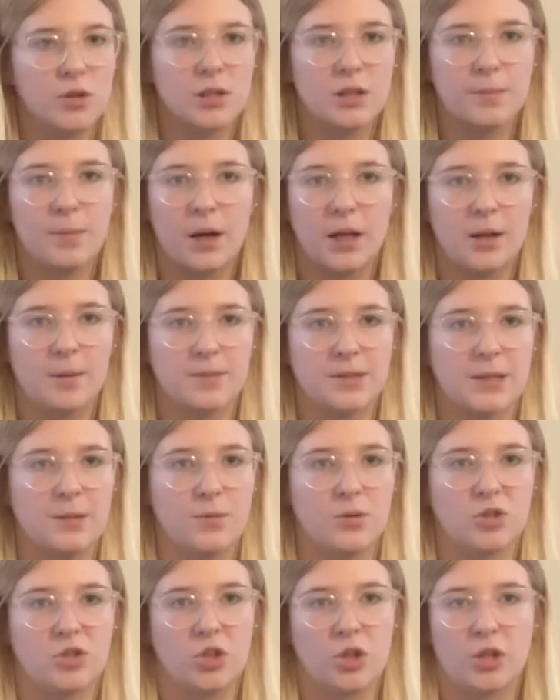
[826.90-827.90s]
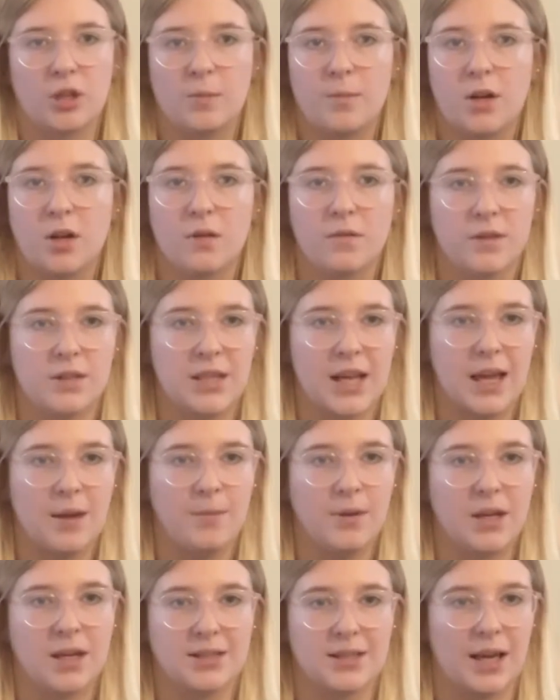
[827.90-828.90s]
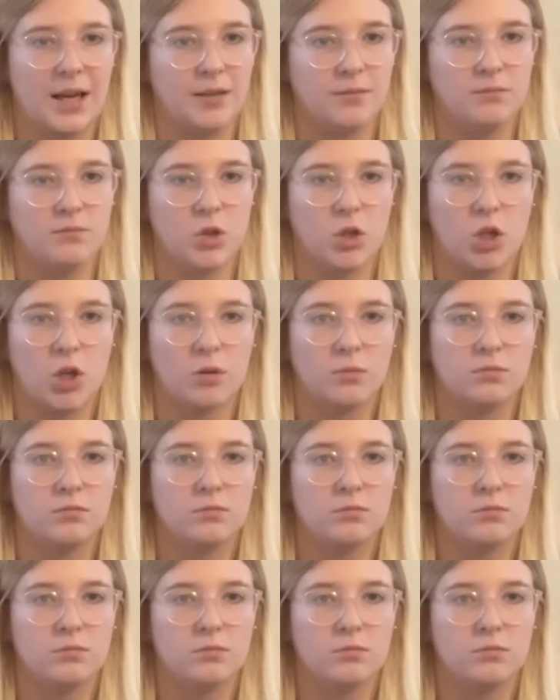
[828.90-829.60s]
the button up sleepers during the middle of the day because I, you know,